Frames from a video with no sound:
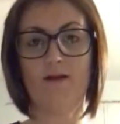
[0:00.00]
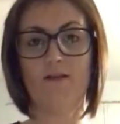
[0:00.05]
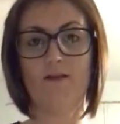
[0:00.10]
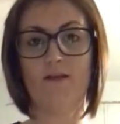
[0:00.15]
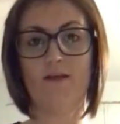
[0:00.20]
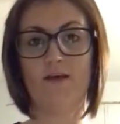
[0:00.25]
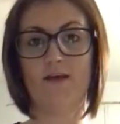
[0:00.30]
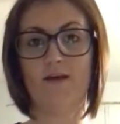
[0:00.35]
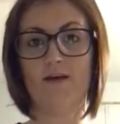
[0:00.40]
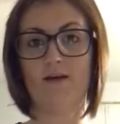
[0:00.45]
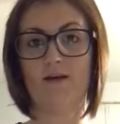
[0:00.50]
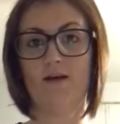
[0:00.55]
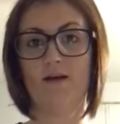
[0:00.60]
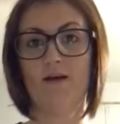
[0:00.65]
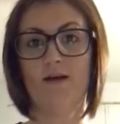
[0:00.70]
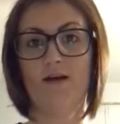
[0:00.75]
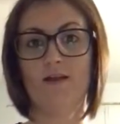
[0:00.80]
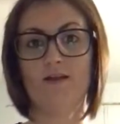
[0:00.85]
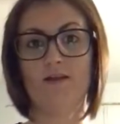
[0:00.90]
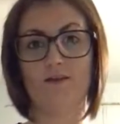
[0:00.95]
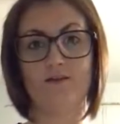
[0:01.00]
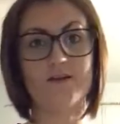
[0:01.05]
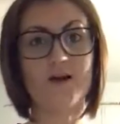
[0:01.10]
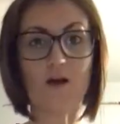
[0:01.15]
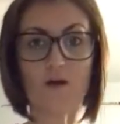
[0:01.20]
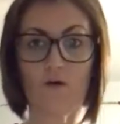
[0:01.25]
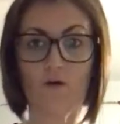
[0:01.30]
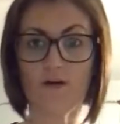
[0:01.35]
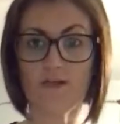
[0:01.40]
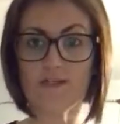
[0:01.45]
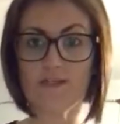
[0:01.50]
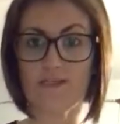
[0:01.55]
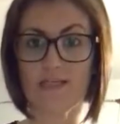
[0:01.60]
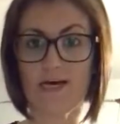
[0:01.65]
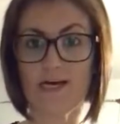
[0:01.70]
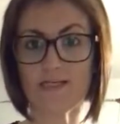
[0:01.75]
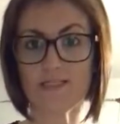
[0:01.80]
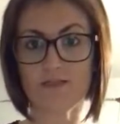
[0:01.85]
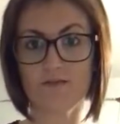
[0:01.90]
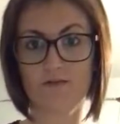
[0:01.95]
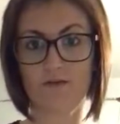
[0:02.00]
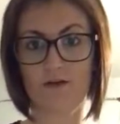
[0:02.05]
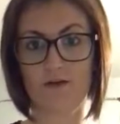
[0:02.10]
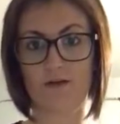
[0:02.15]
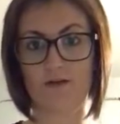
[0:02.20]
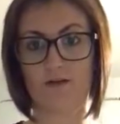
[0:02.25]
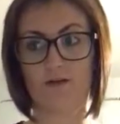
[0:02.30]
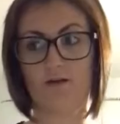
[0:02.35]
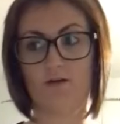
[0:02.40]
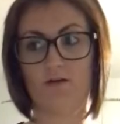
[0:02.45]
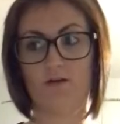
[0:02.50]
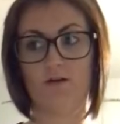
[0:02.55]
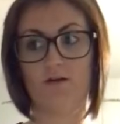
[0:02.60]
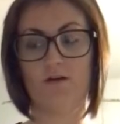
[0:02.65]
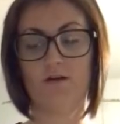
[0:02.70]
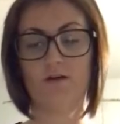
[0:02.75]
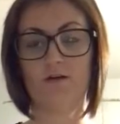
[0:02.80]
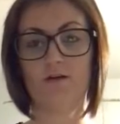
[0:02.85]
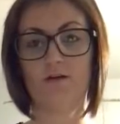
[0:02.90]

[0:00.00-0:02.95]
then they're not going to last very long